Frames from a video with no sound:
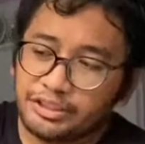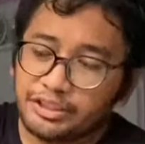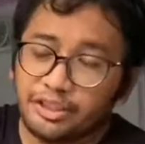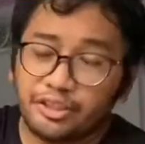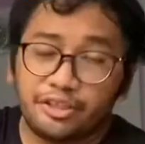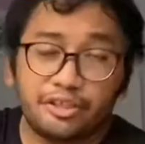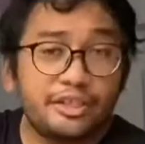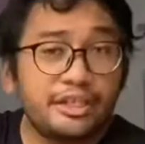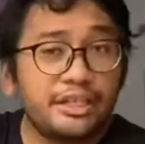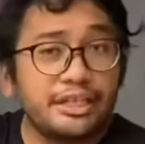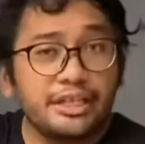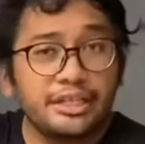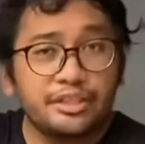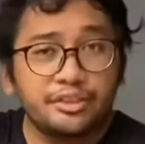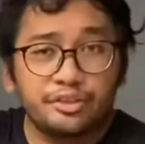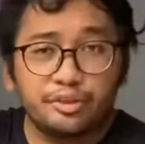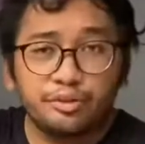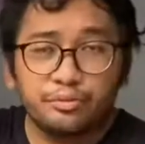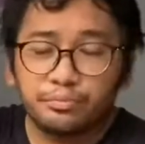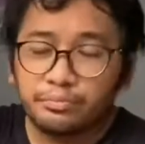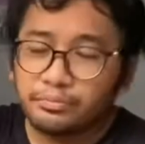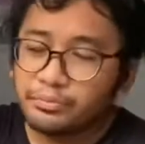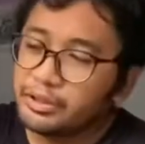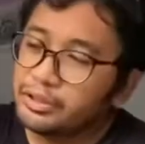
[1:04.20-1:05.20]
your inner tube,
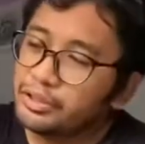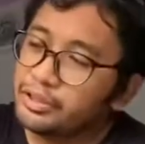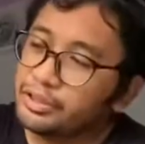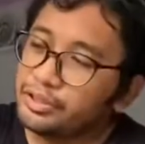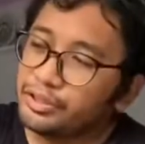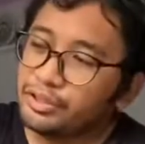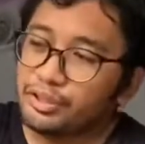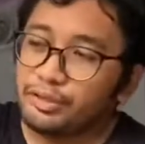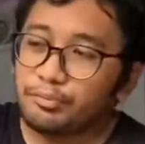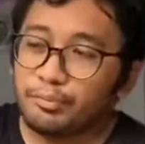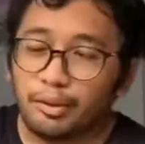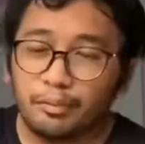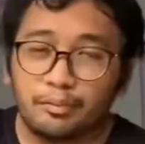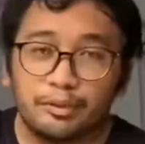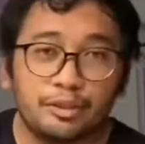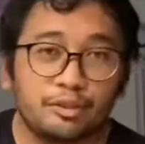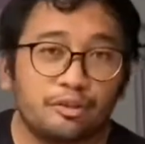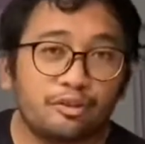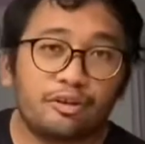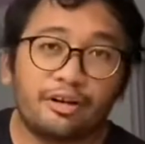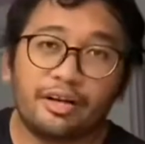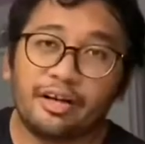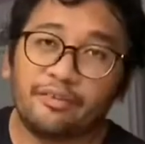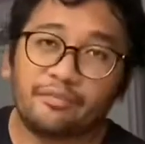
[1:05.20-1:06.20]
you probably do
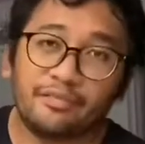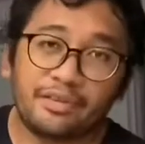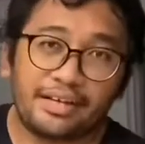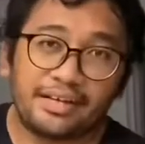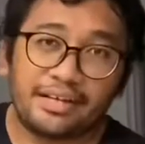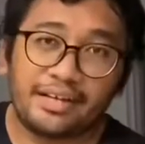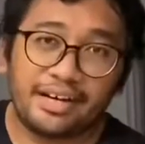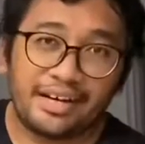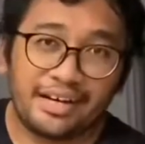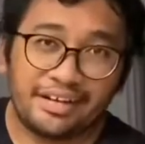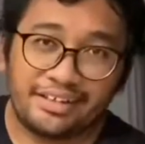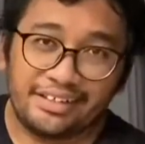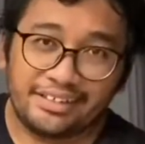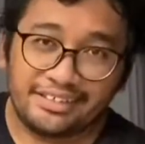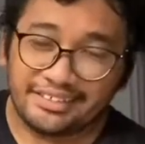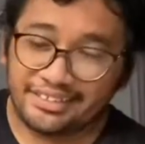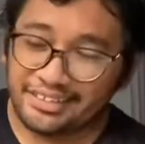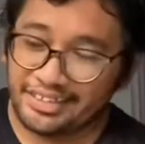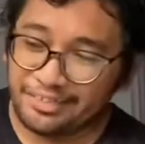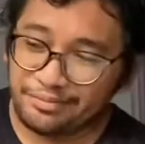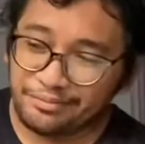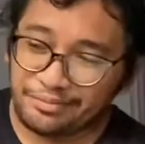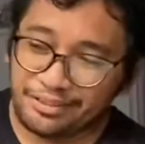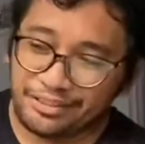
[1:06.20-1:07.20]
not have any air
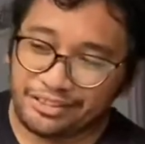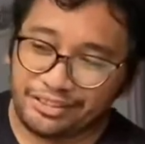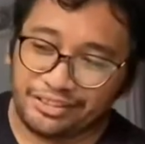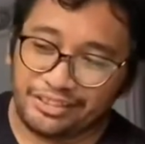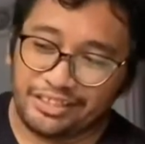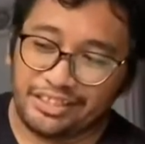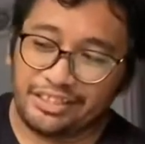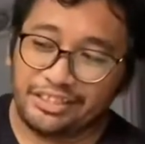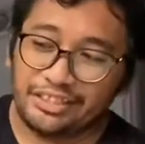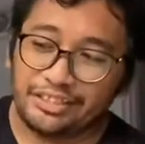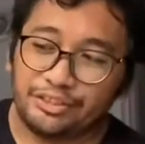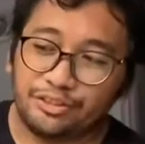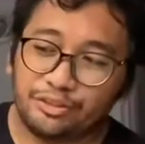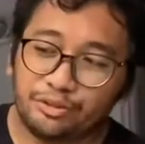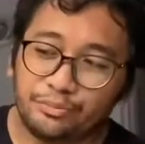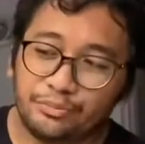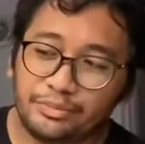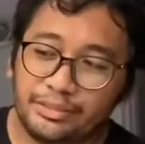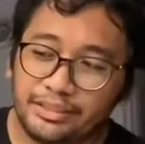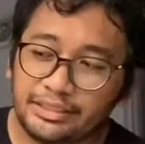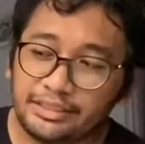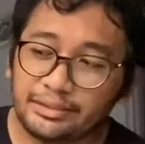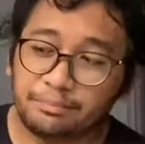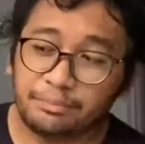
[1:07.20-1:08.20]
inside because the inner tube
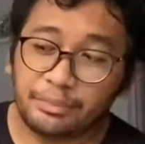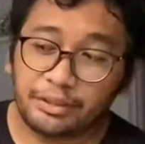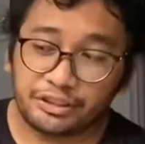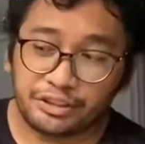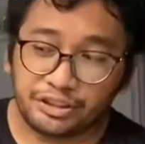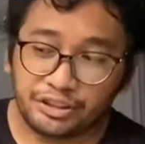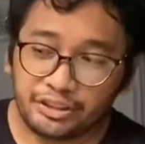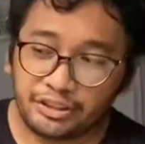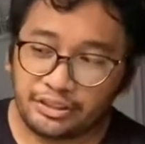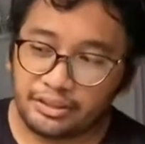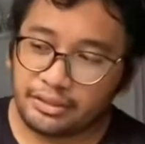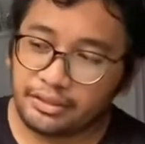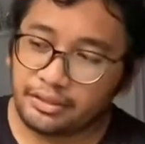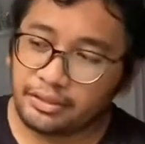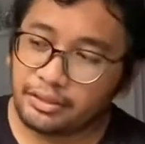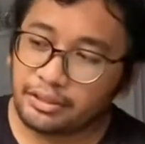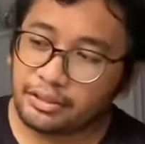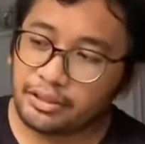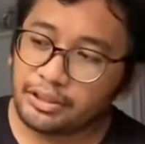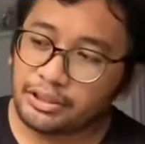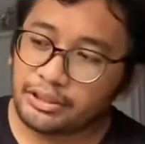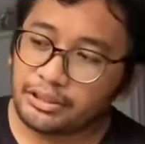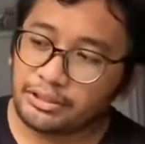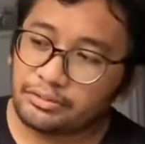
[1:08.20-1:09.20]
is punctured.
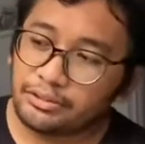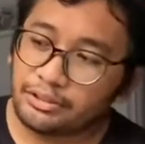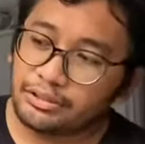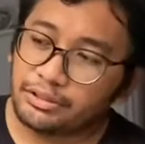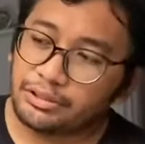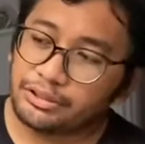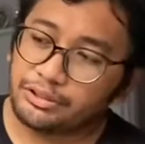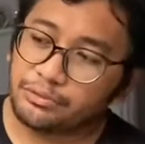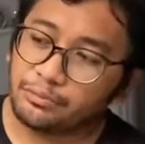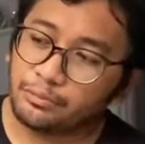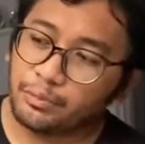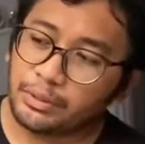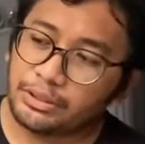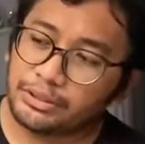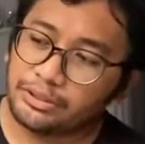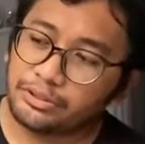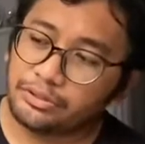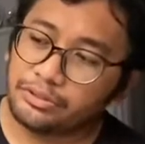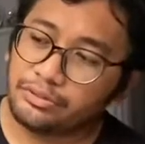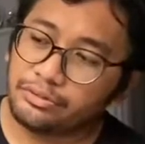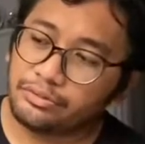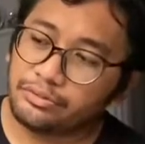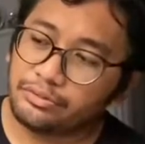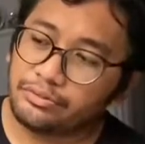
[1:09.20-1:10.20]
So what you
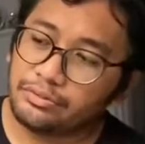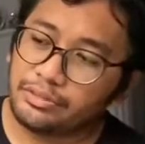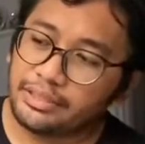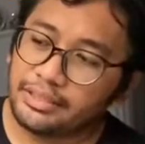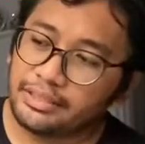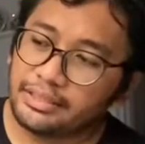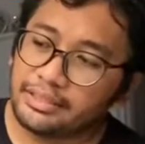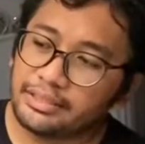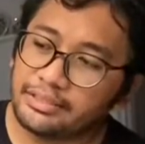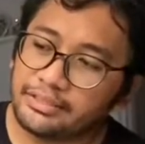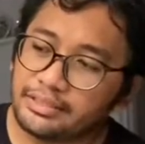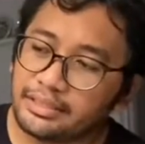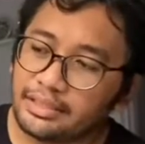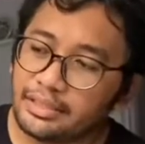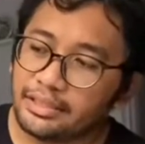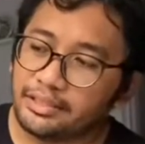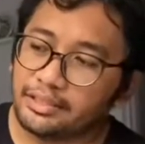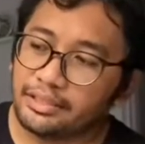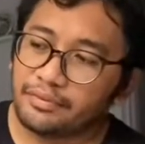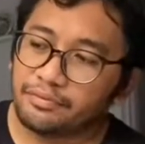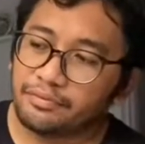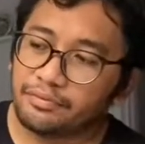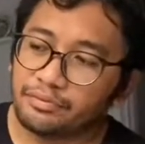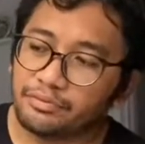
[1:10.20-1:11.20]
do is you
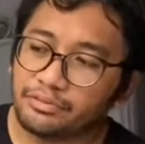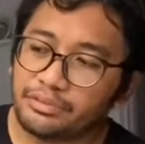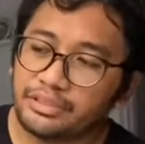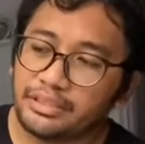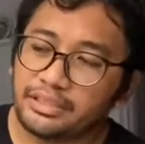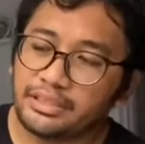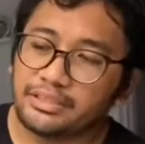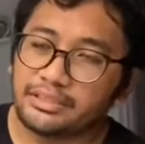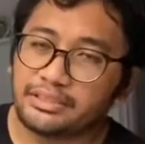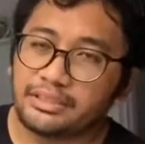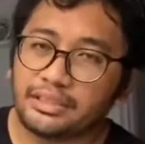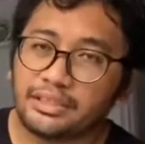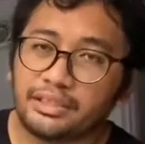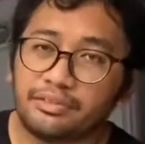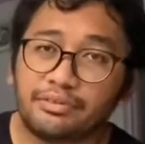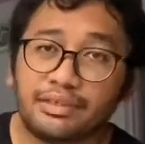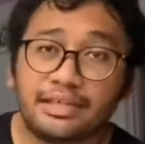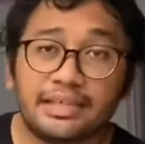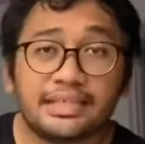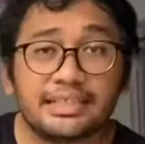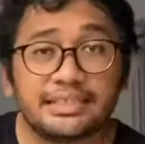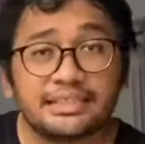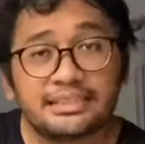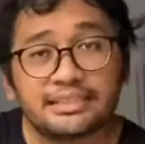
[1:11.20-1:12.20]
have to just
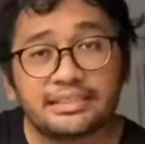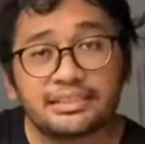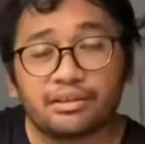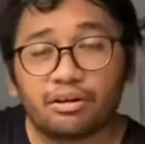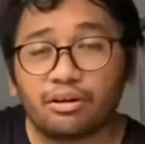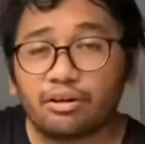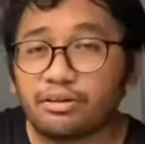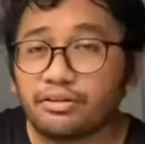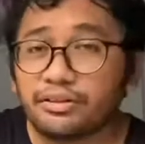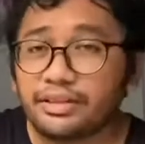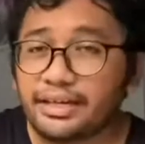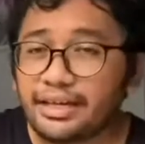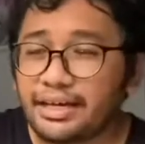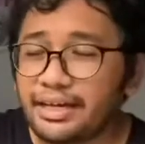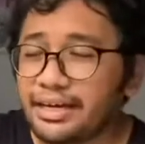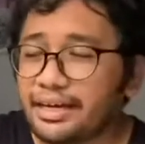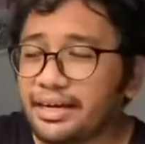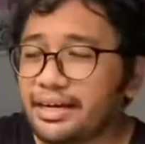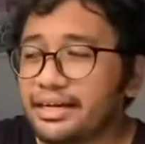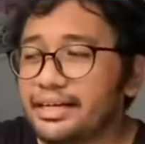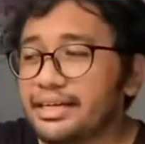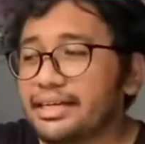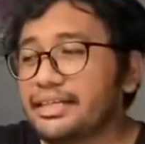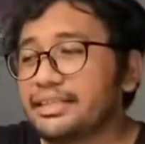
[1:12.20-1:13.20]
release all the air
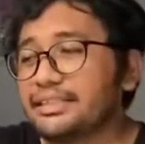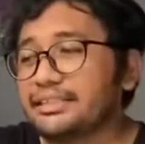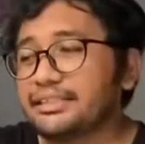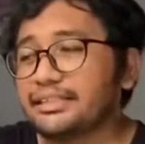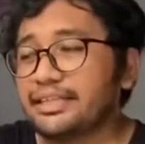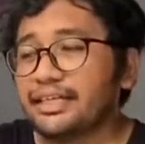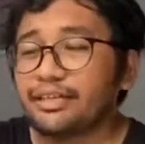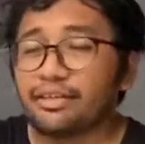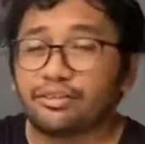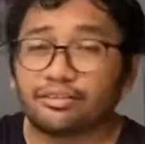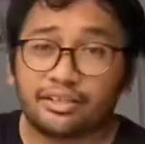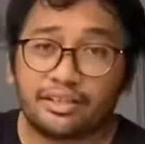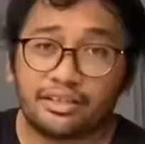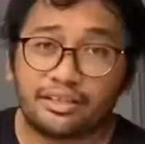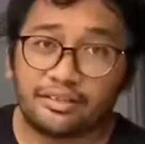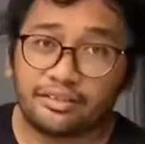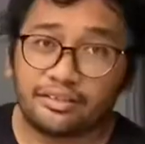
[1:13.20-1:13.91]
inside your tire,